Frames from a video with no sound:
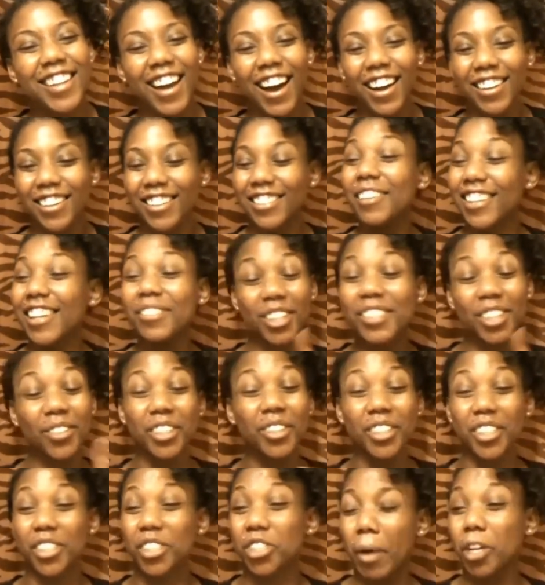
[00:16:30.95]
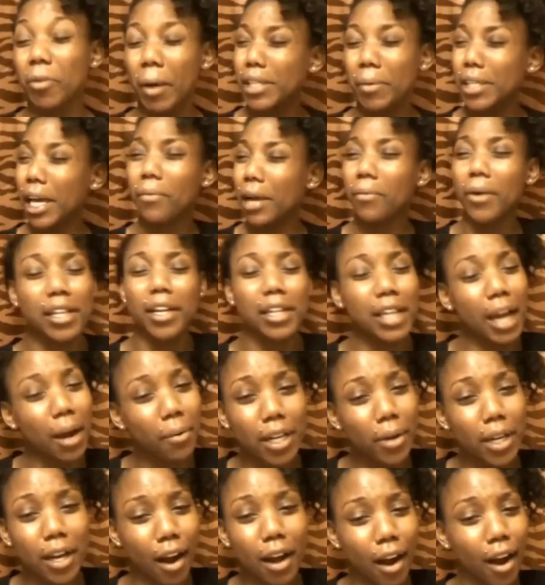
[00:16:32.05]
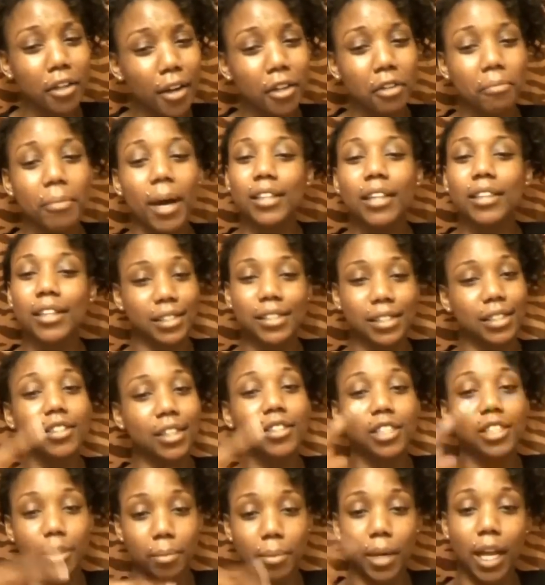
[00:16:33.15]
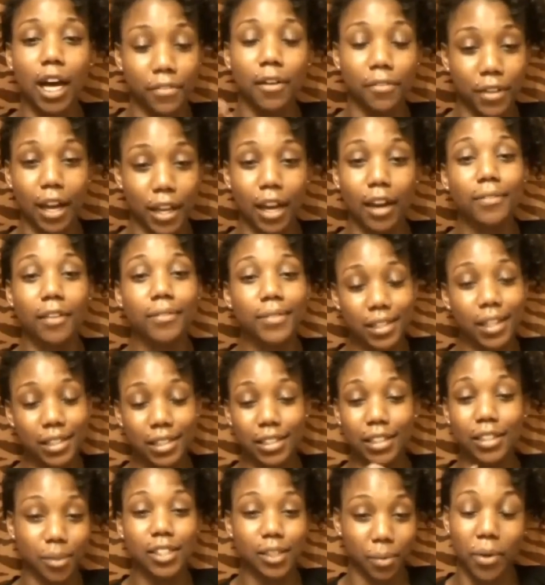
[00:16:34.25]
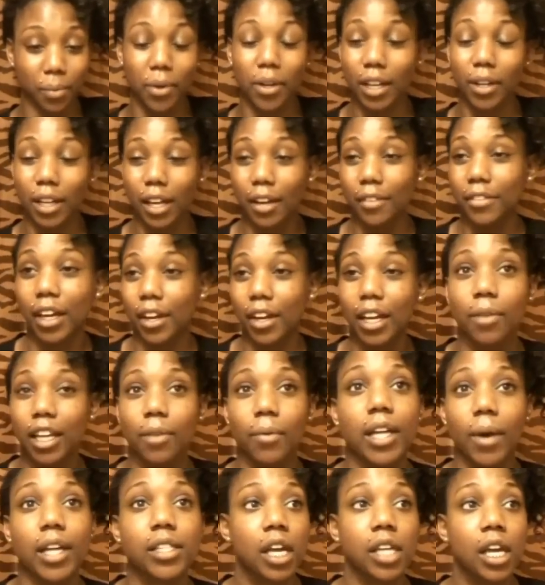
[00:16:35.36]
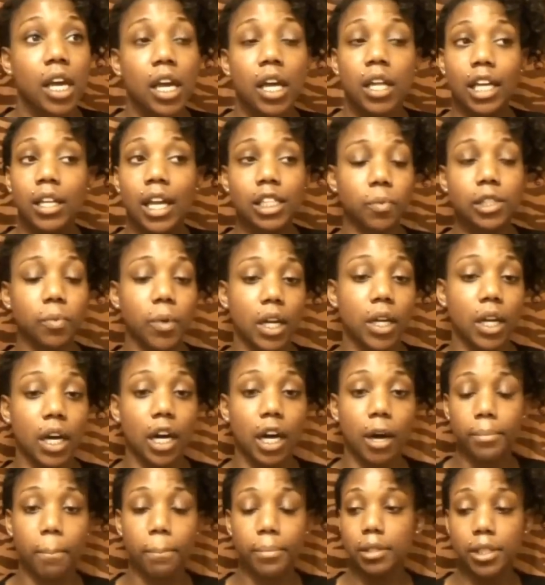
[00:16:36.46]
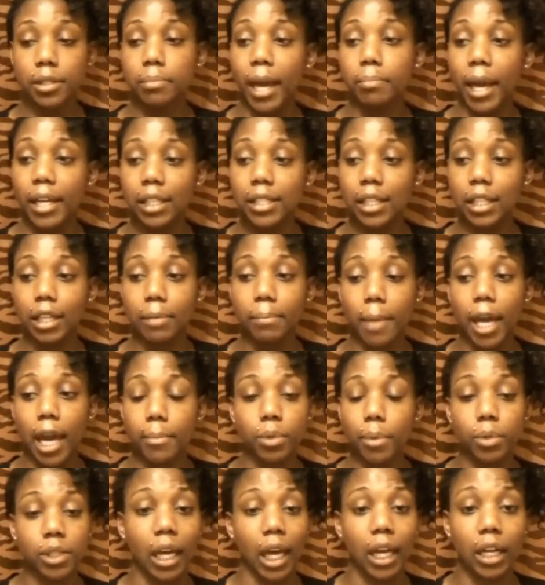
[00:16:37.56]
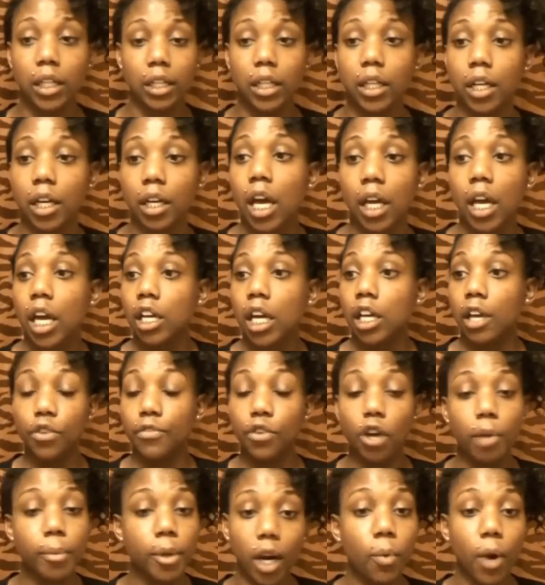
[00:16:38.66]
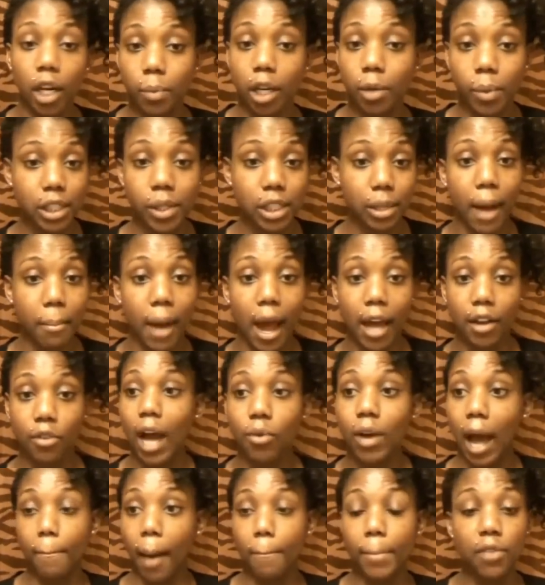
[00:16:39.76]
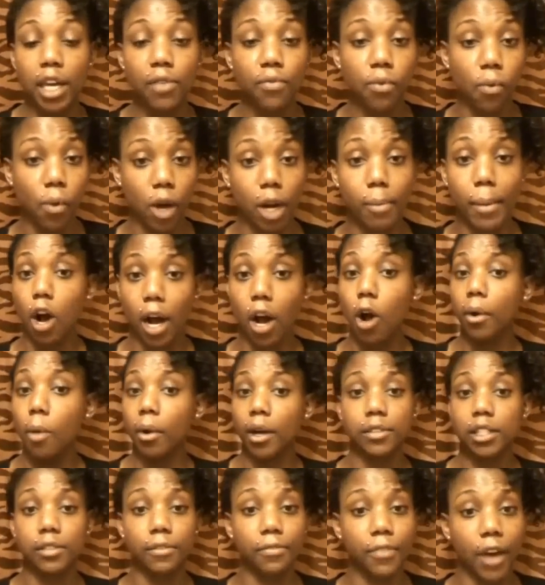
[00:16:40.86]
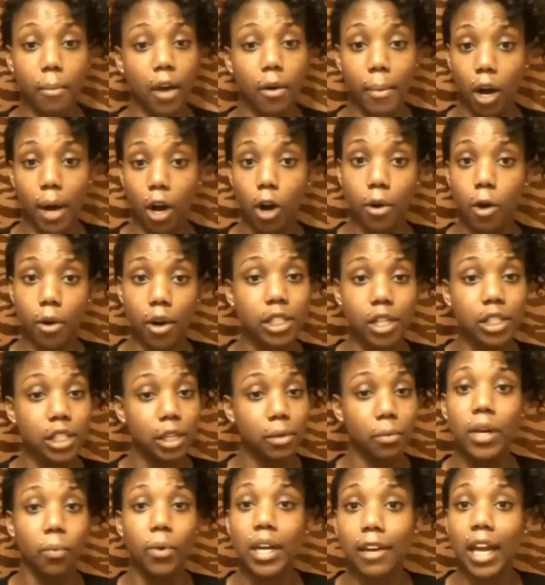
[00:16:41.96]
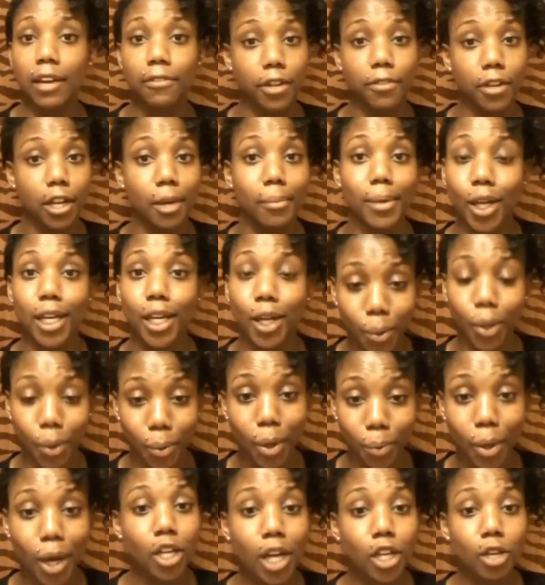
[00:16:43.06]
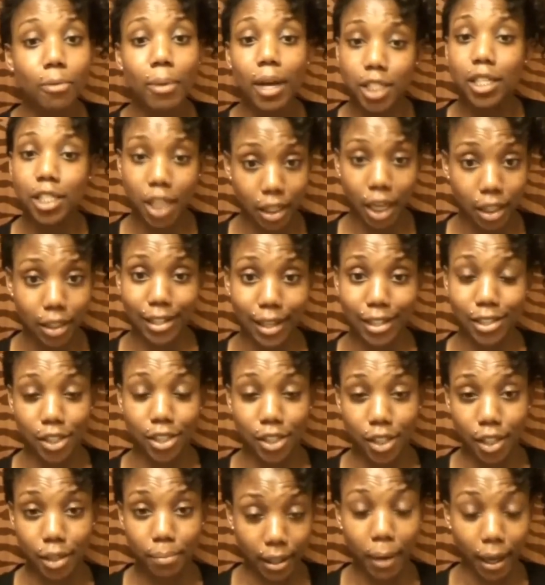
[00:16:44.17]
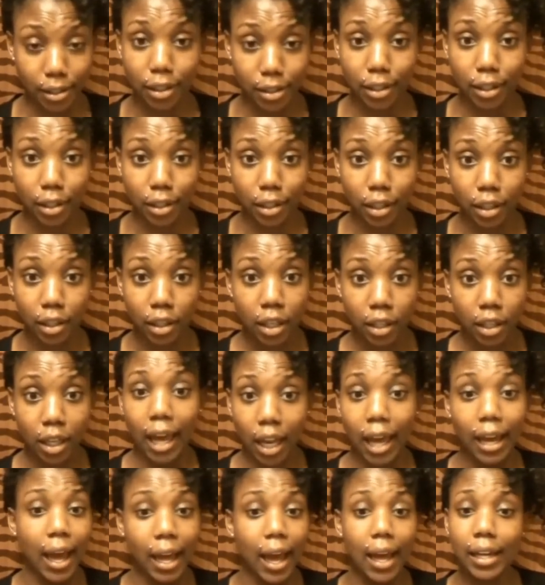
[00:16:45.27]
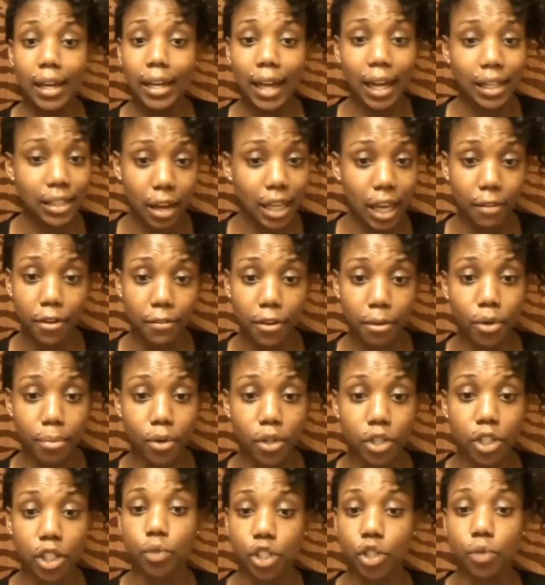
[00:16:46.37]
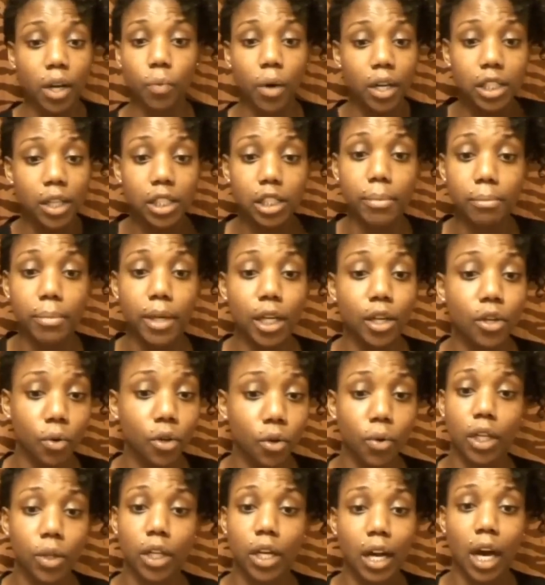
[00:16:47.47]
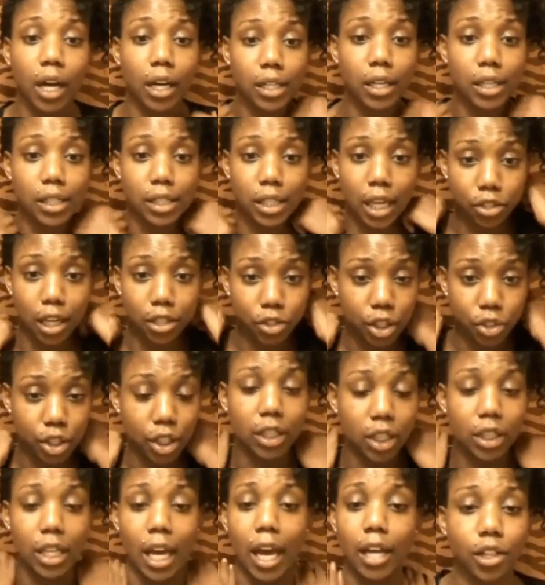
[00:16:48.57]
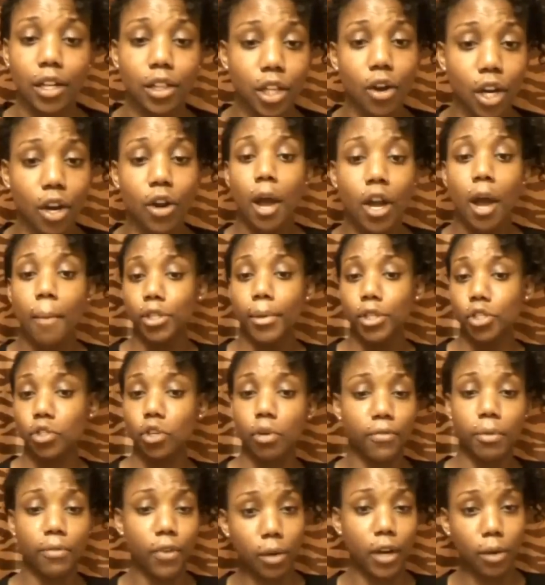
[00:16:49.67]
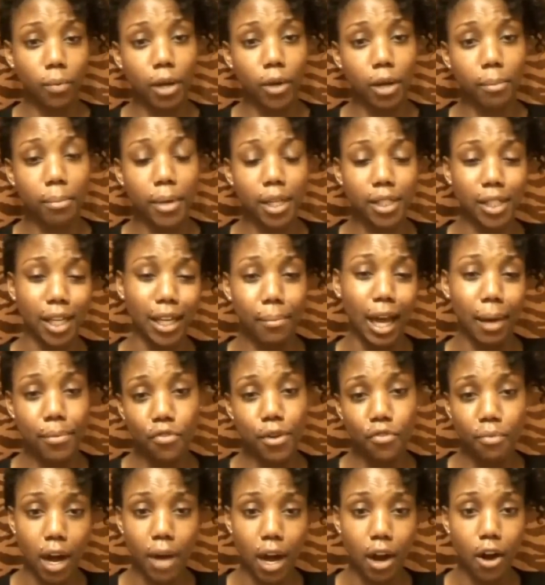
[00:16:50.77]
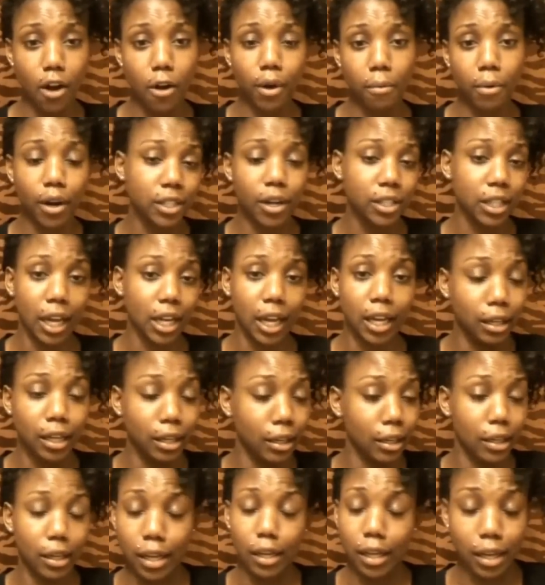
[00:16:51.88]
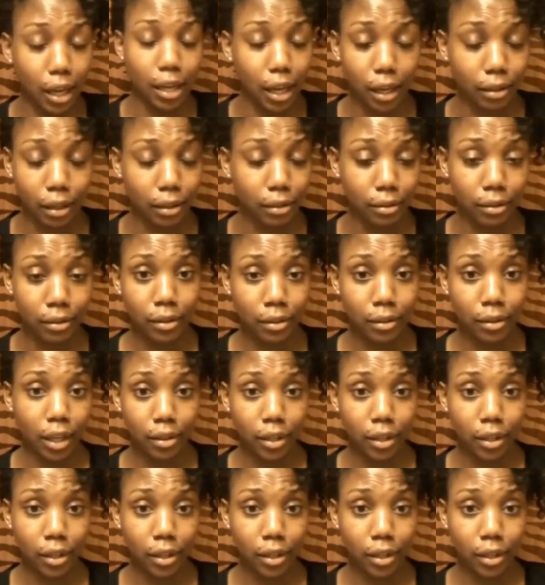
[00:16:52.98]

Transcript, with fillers: Y'all, them two was a chill. I was like, what are y'all really arguing about? There's still some love there. There's still some real love there. Anyways, that's when uh basically Bambi was like, look, if you're gonna be working with somebody who got beef with one of my homegirls and fighting with my homegirls, then we ain't finna be cool. You better check that shit, basically. Like, I ain't got time for the bullshit. You want us to be cool and all of this extra shit, that, and the third, but you're gonna be fucking with a bitch that got beef with my homegirls. It ain't, it, it ain't.